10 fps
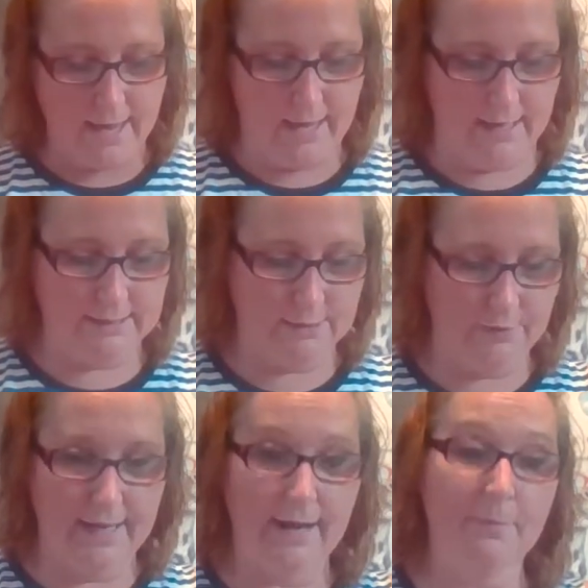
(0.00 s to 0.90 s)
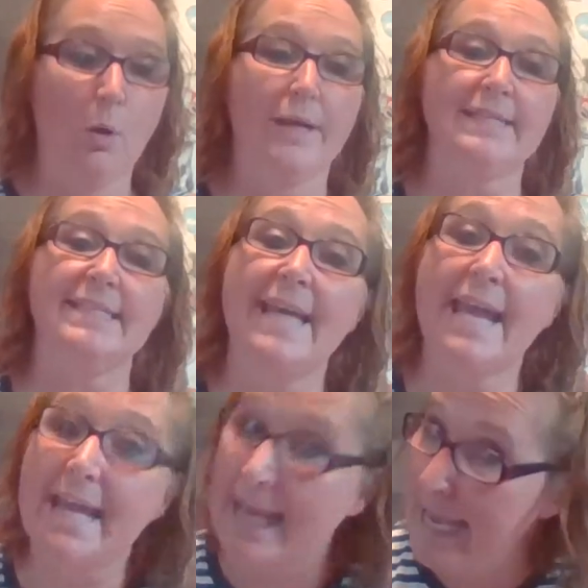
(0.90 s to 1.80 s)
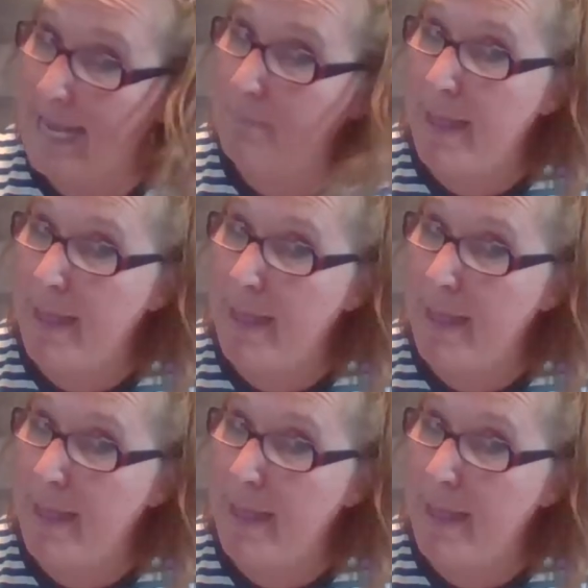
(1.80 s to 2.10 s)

And so then I'm going to take an ink